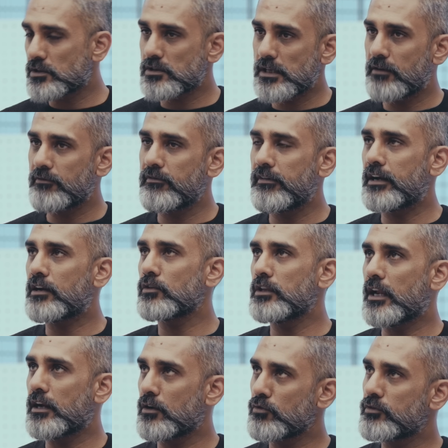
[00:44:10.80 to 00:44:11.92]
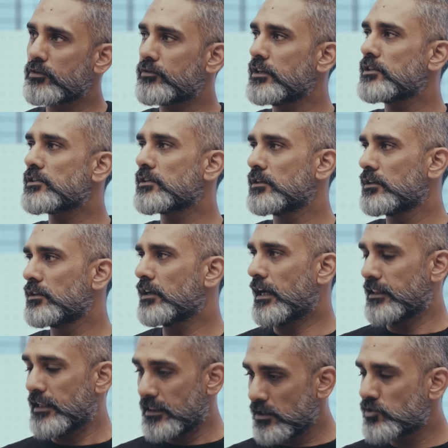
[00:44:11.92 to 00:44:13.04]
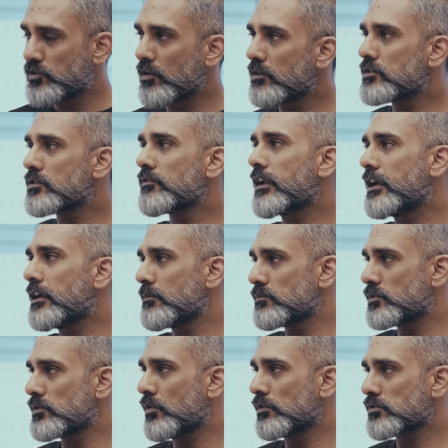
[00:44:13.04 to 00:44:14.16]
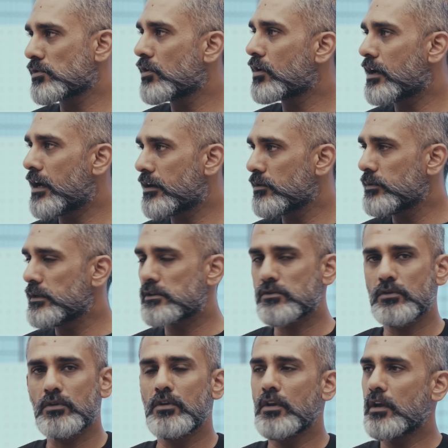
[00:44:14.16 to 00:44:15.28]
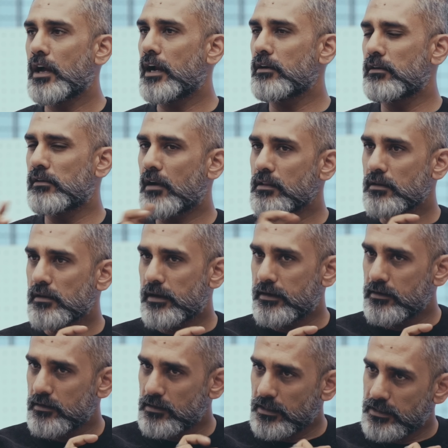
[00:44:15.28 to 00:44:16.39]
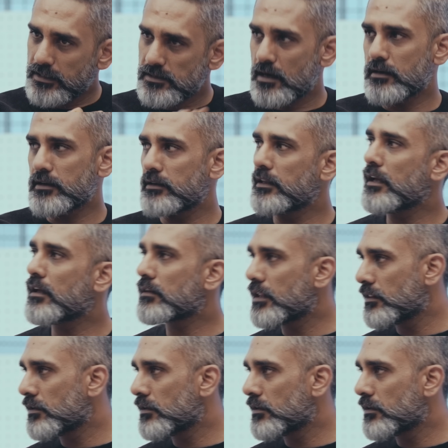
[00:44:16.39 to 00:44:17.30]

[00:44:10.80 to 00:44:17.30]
saved weight on the N250s. Okay. And then this generation of KTMs also got lighter wheels. So I'd rather credit that they started there than